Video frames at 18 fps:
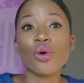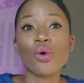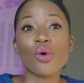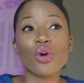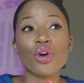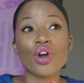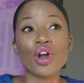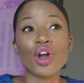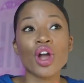
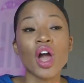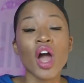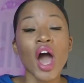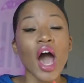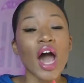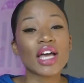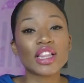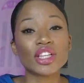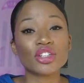or
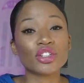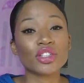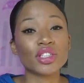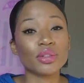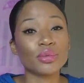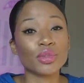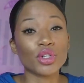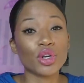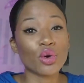I
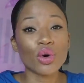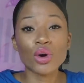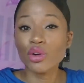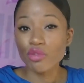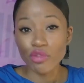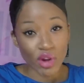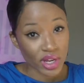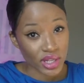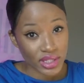literally would go
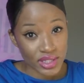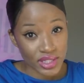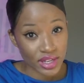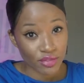on runs